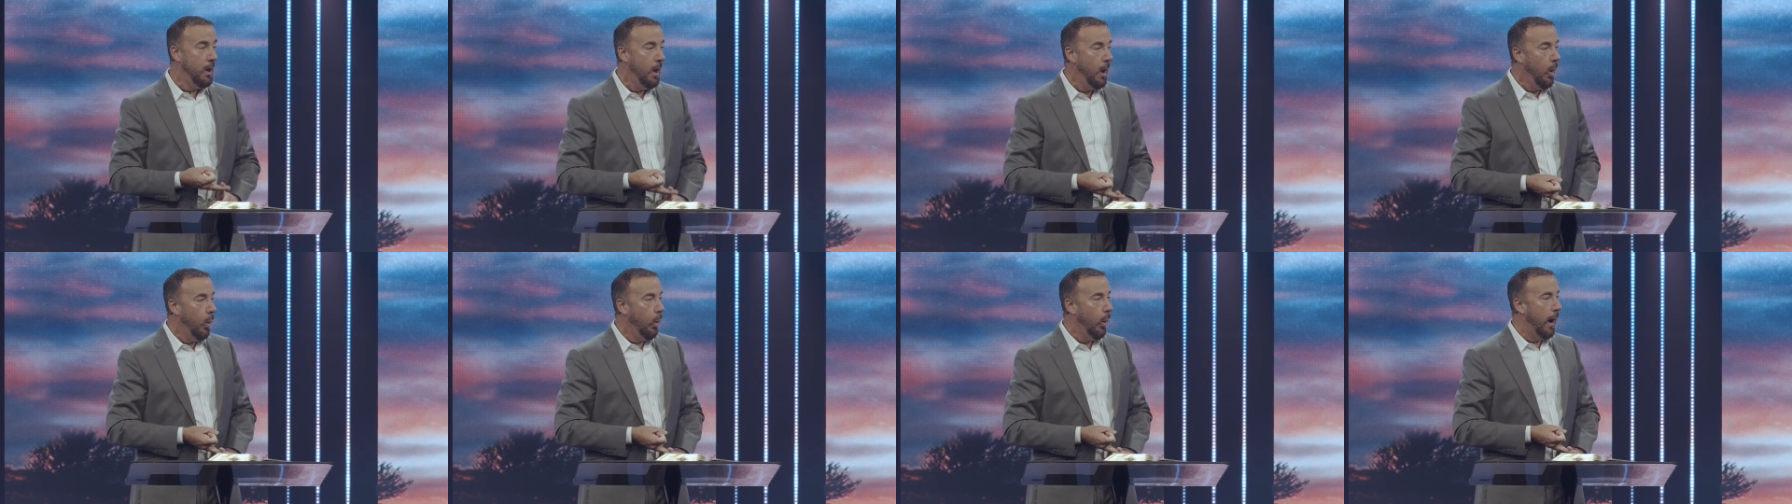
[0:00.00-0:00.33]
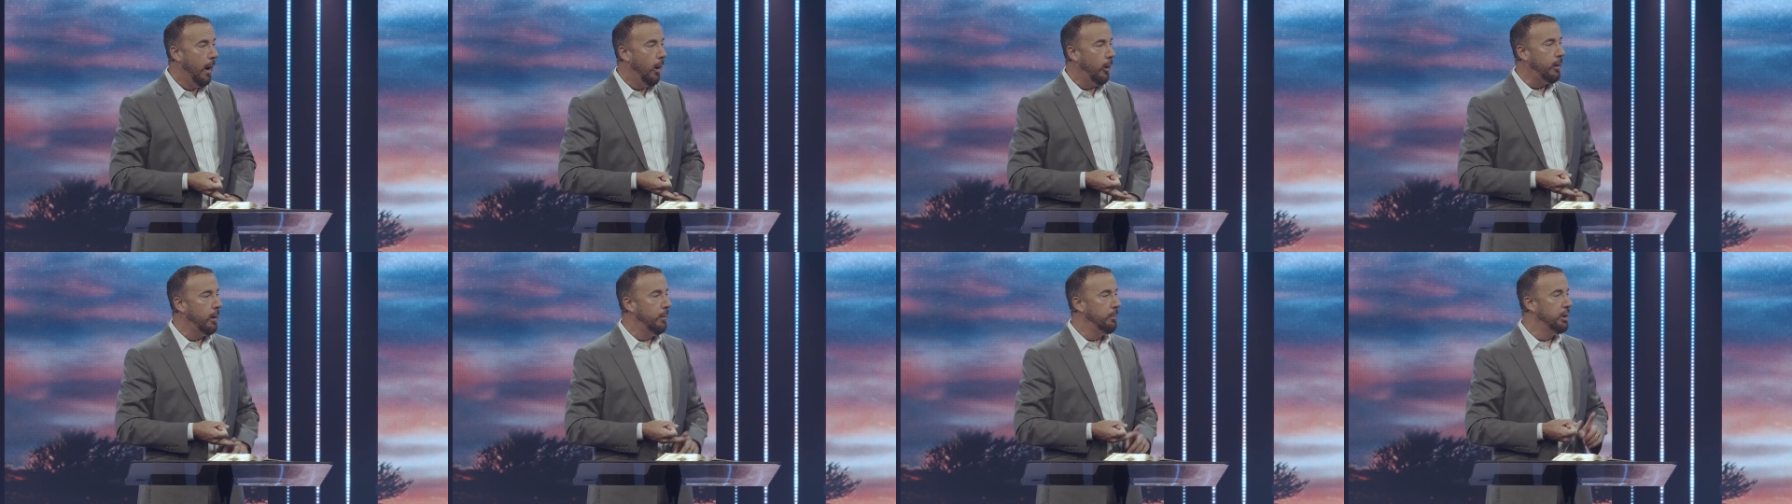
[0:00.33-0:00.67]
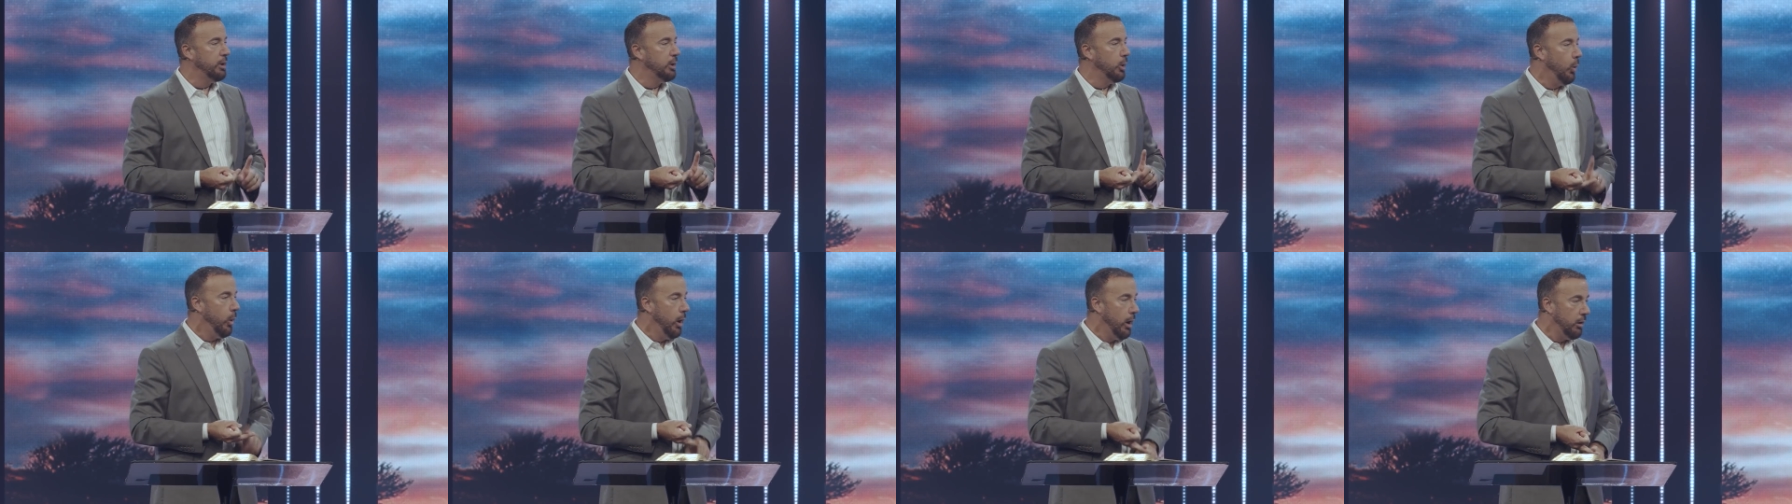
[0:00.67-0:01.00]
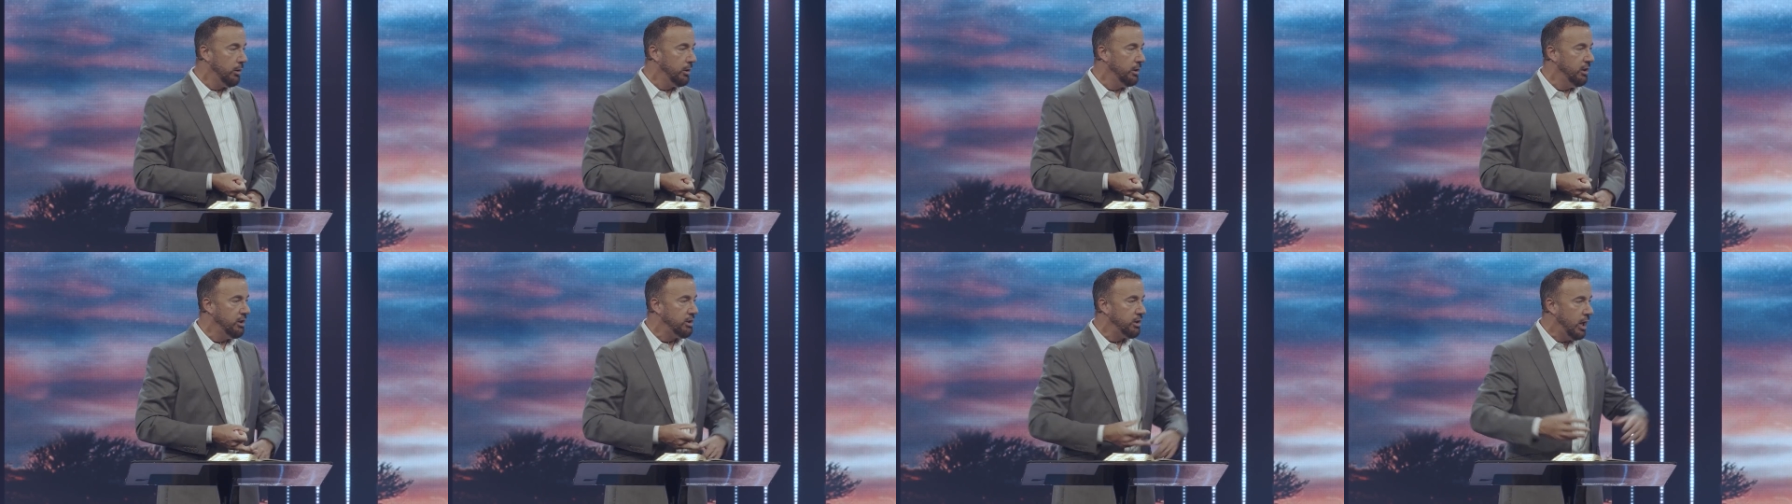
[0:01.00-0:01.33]
welcome to the
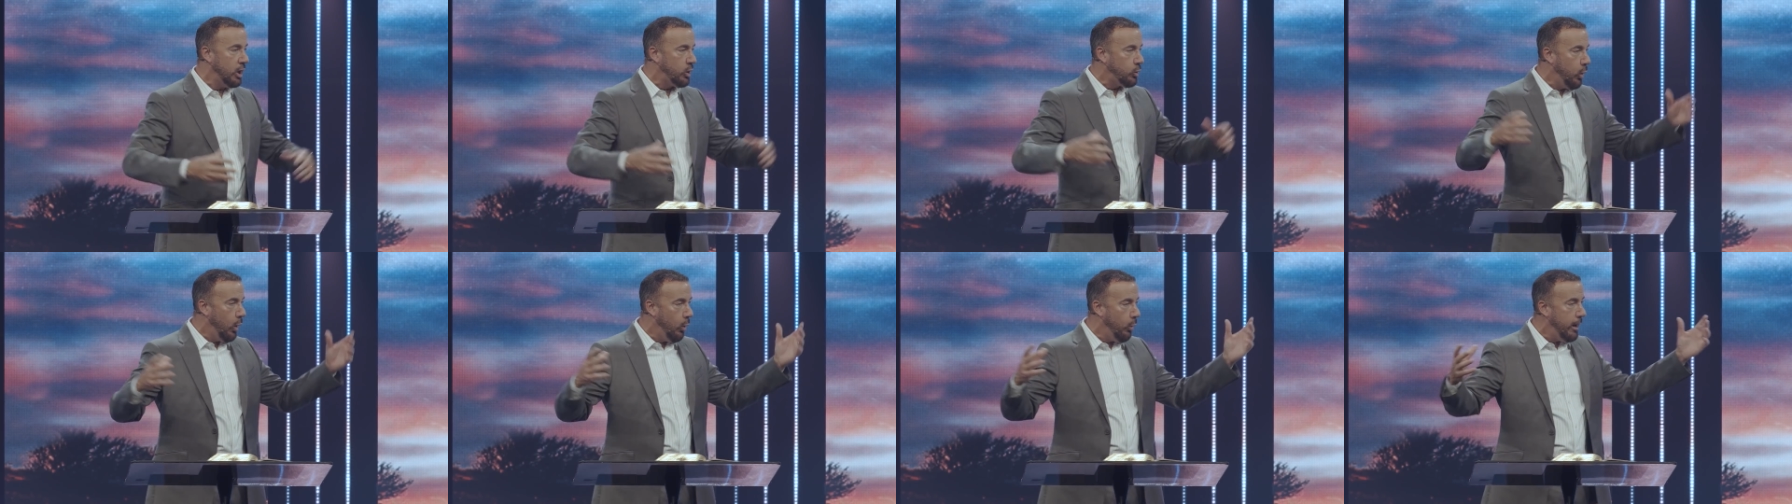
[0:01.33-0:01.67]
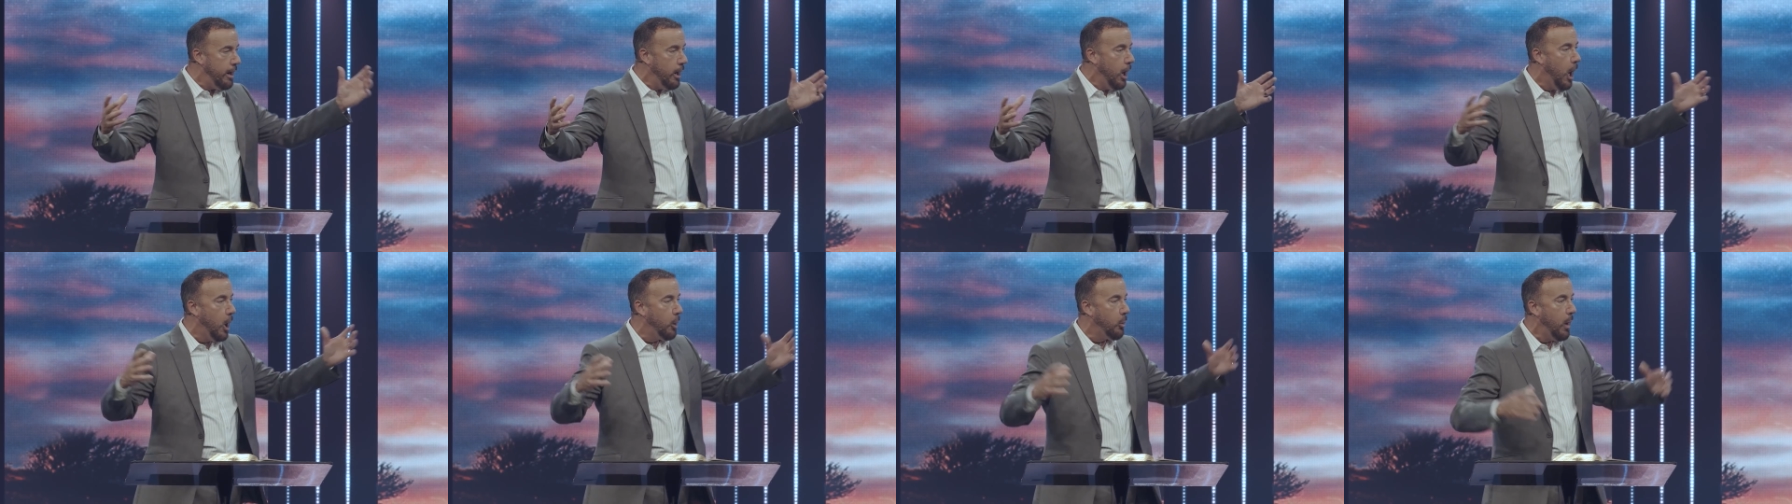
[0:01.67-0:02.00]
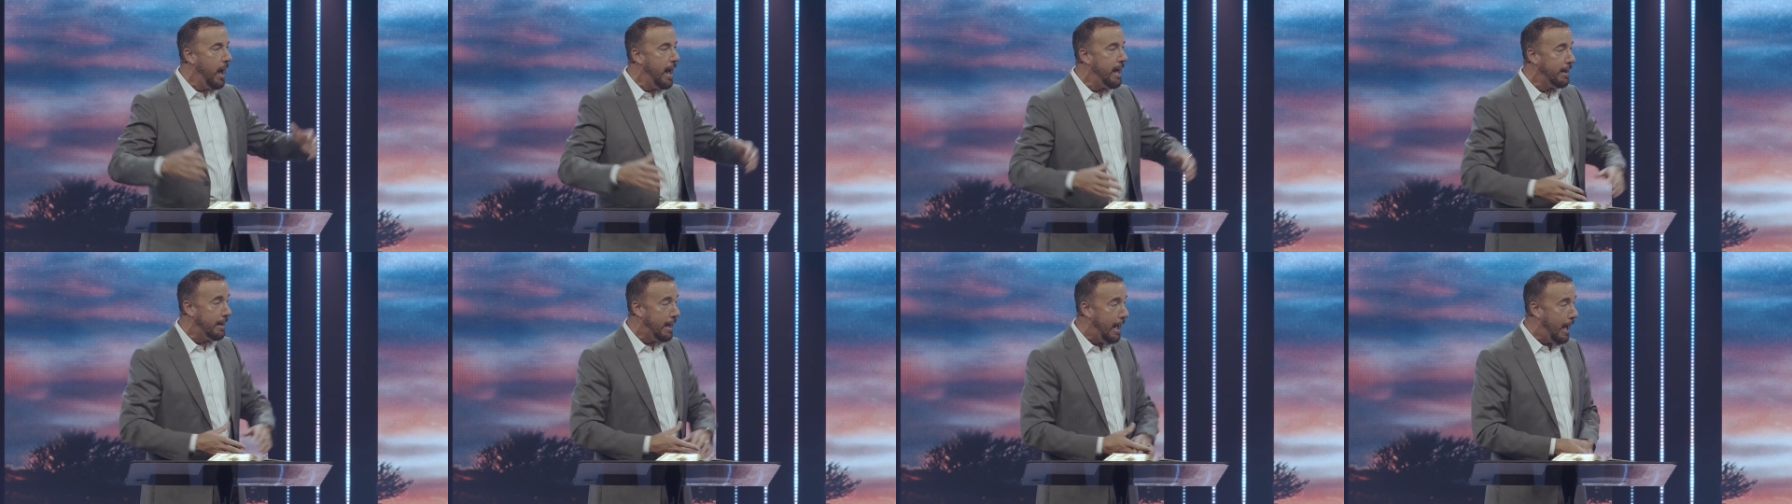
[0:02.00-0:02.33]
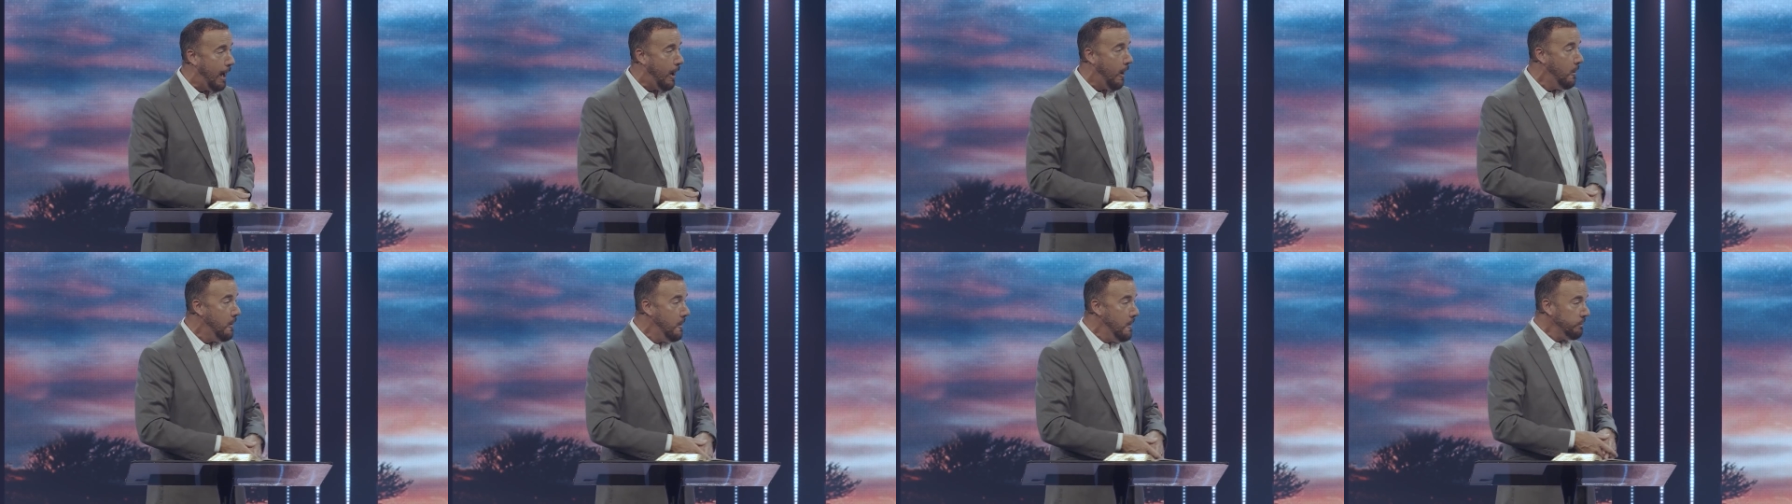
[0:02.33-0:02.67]
wilderness. That's where we are right
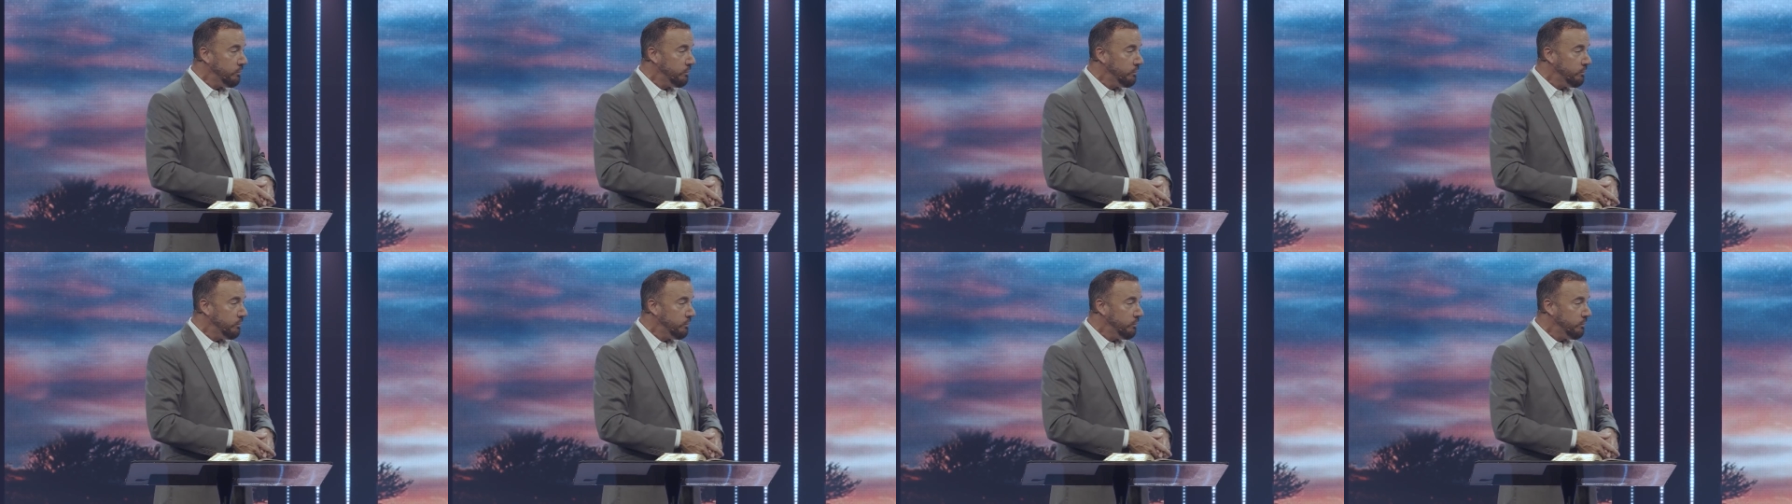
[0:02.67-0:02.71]
now.